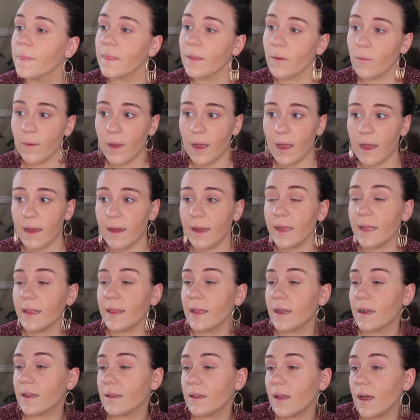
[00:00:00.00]
Wow, I like
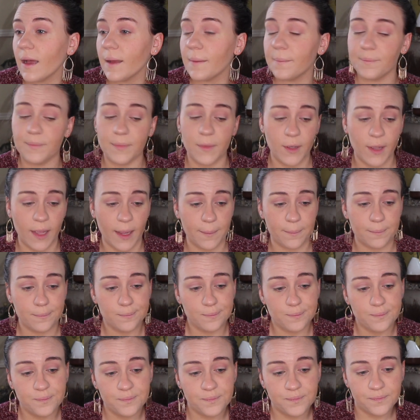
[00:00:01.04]
that a lot. Okay.
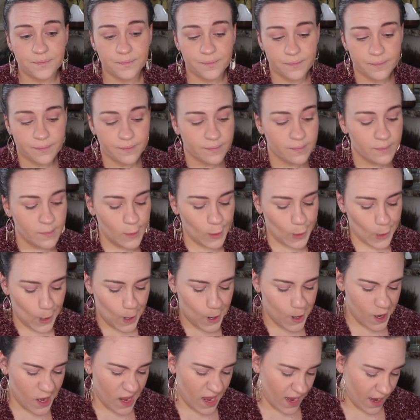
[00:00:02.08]

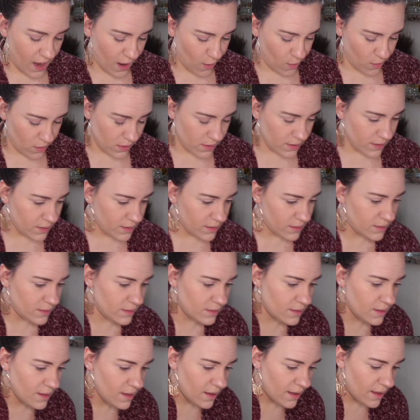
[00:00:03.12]
Now,
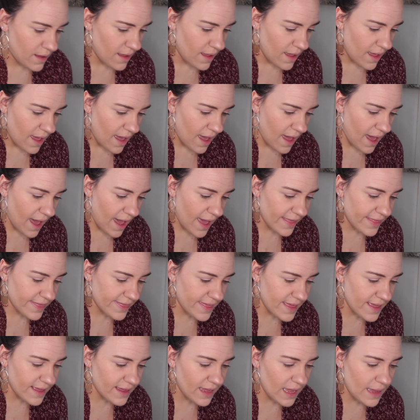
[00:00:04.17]
I
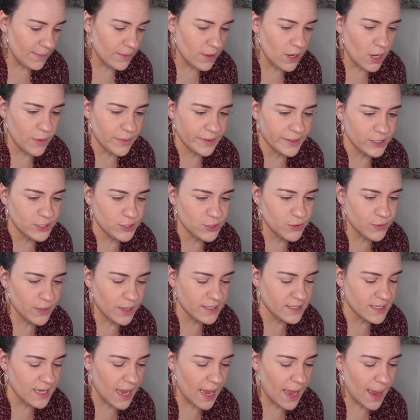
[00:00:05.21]
think I'm going
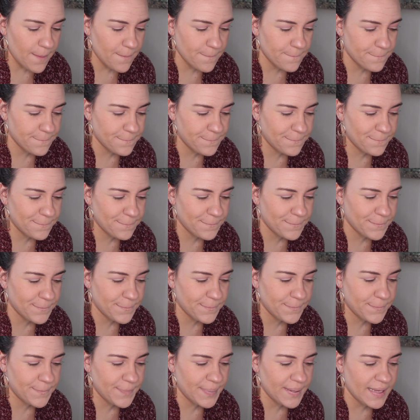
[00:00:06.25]
towards a
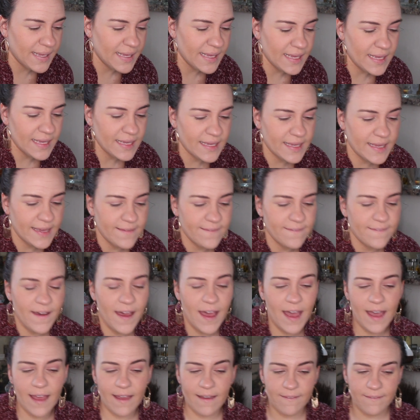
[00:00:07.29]
pinky vibe,
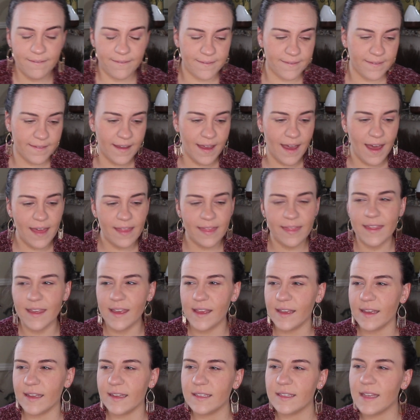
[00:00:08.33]
I
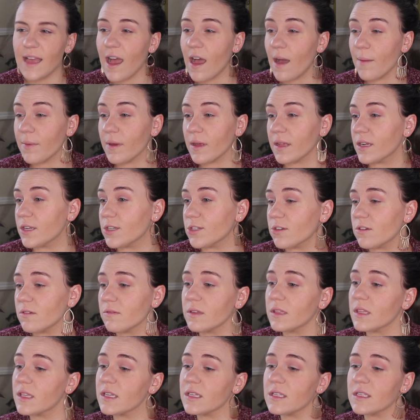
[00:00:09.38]
think is how I'm going to do it
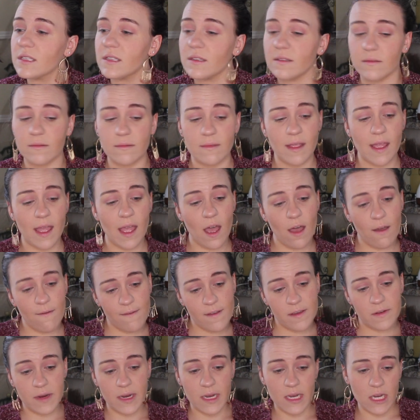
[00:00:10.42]
with this
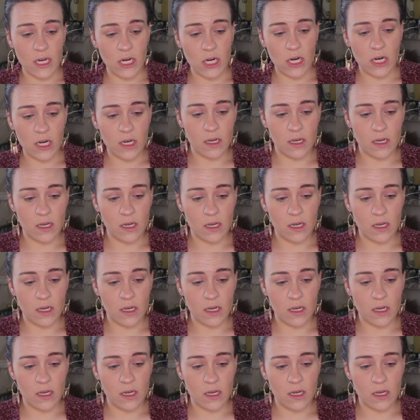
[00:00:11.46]
outfit right here.